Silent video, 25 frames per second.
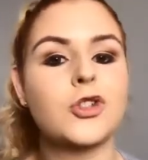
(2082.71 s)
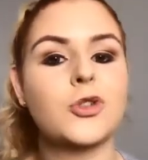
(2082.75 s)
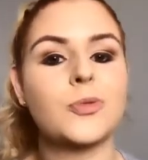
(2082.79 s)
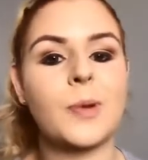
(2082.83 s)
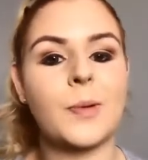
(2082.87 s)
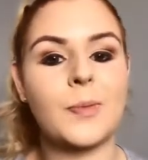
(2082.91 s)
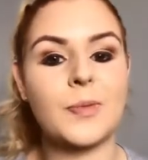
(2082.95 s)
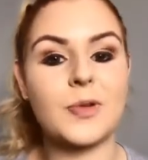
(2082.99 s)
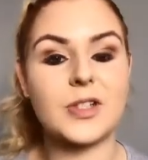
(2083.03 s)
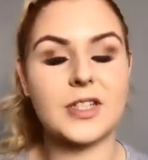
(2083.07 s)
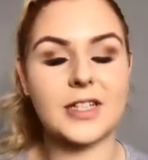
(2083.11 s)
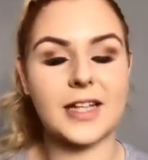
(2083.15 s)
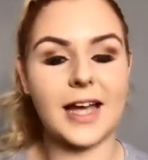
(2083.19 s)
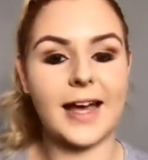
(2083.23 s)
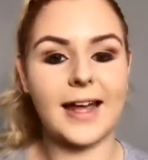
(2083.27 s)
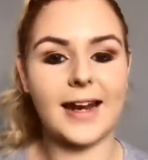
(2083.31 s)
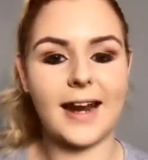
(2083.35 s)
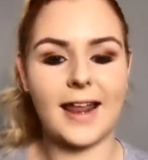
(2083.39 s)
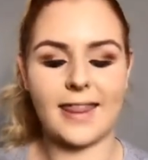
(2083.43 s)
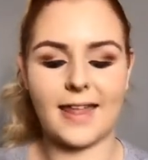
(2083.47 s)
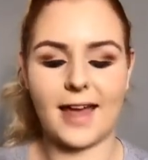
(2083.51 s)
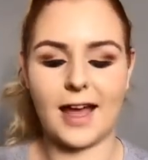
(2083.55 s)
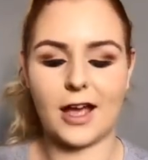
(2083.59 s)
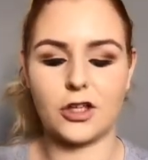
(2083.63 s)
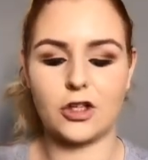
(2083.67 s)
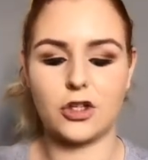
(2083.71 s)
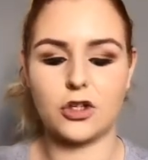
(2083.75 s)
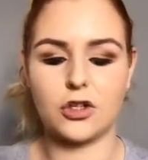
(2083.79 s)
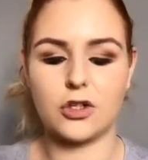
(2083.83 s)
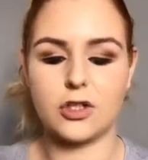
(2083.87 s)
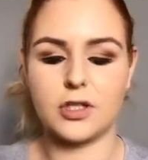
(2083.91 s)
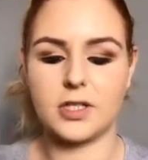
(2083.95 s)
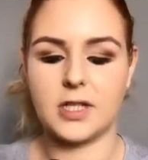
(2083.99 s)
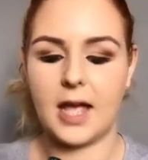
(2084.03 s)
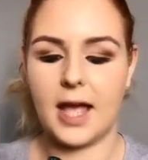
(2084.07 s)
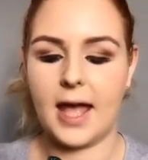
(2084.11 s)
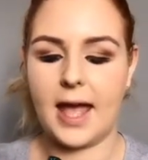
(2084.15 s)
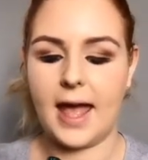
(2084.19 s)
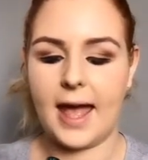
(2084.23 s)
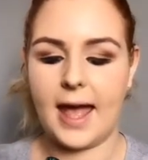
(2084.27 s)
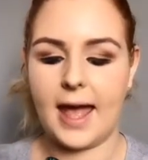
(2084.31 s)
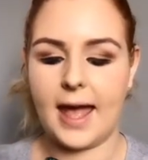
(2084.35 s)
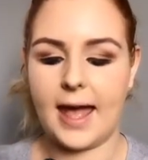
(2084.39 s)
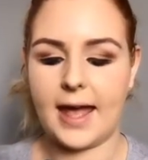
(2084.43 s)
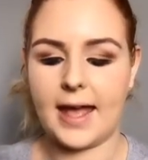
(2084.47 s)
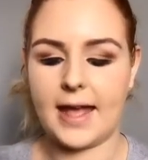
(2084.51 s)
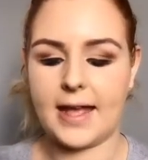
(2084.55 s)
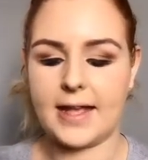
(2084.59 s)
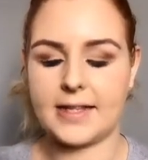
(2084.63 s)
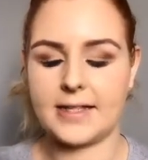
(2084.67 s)
So my mascara that I use
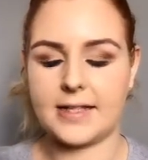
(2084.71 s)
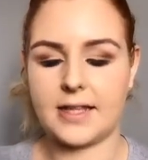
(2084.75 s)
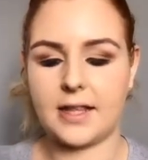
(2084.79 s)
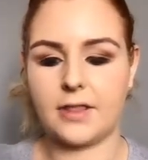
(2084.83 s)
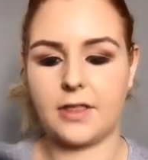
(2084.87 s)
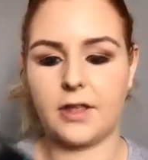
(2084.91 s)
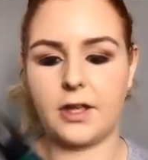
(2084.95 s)
is